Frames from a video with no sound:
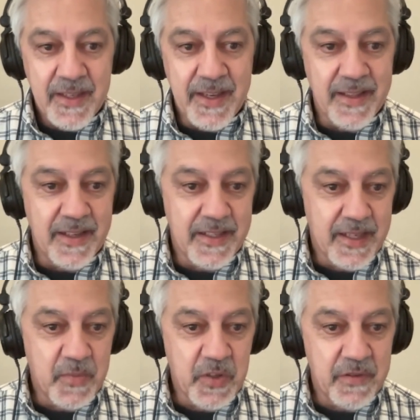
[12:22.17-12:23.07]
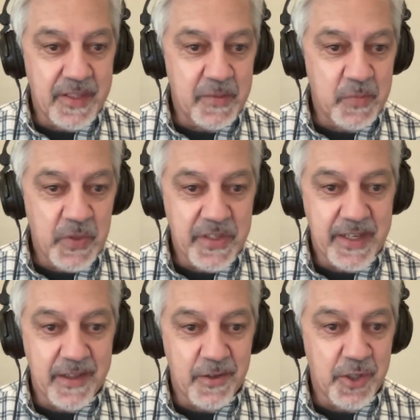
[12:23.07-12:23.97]
and then subsequently put
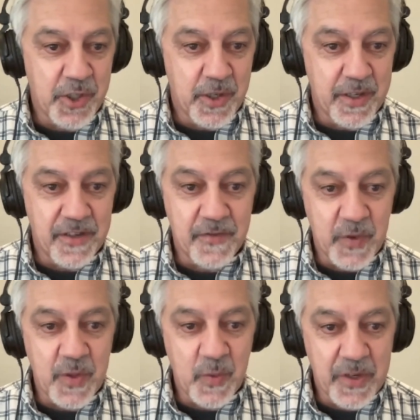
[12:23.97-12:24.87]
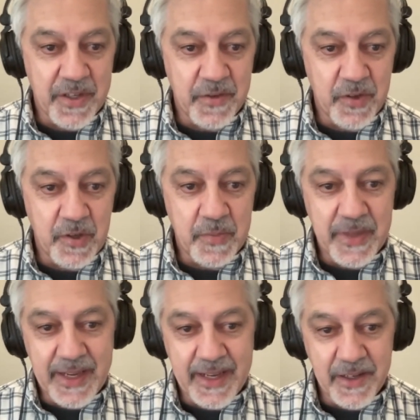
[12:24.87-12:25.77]
together a charter for the working group
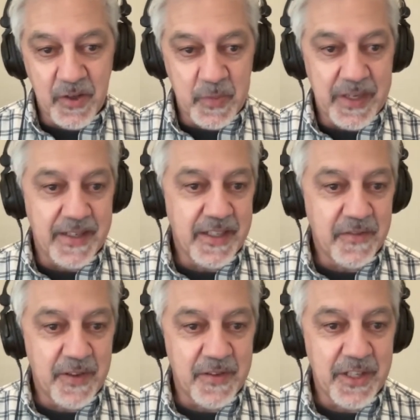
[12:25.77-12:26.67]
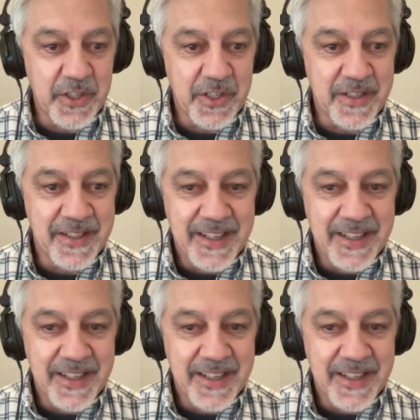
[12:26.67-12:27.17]
at OpenID Foundation.